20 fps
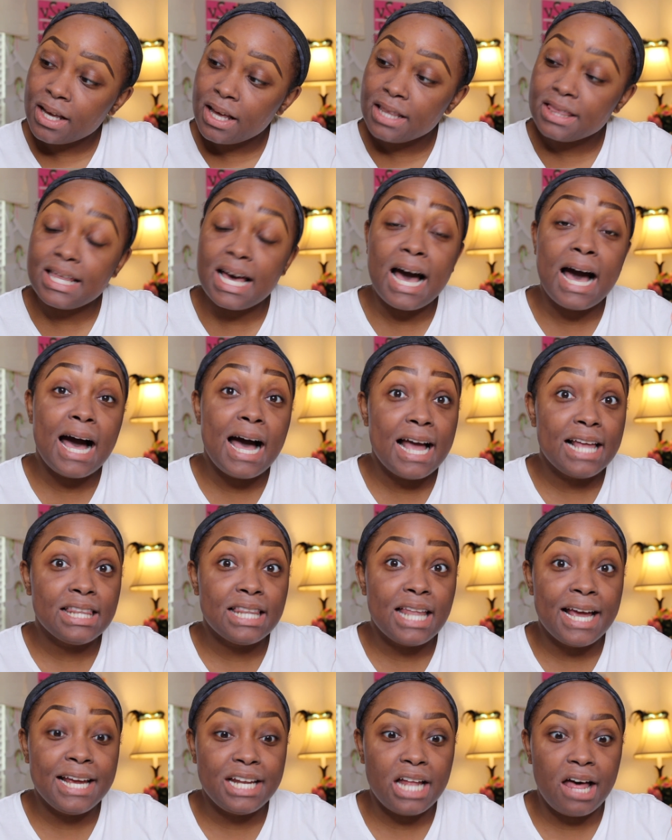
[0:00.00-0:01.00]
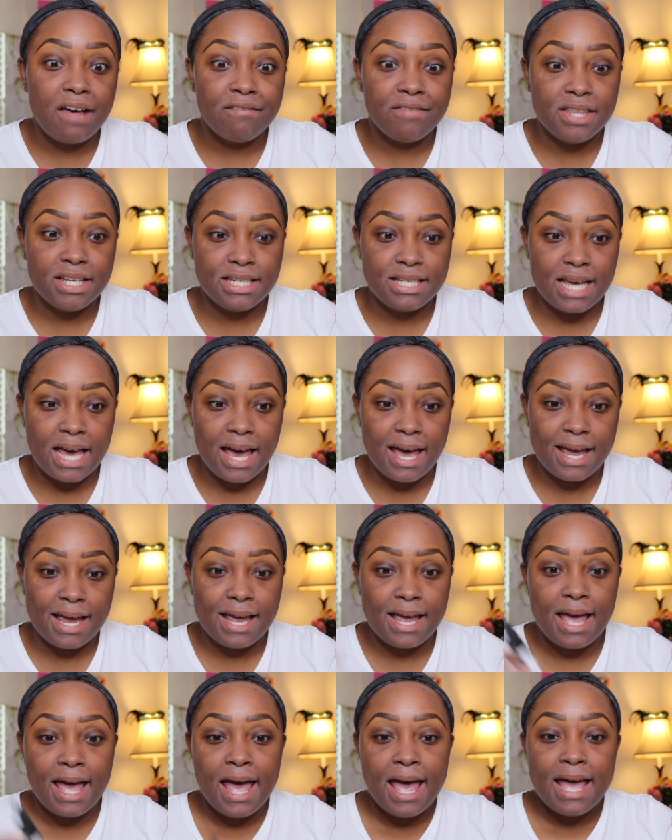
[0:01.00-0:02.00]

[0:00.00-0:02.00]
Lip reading: the highlight of the day.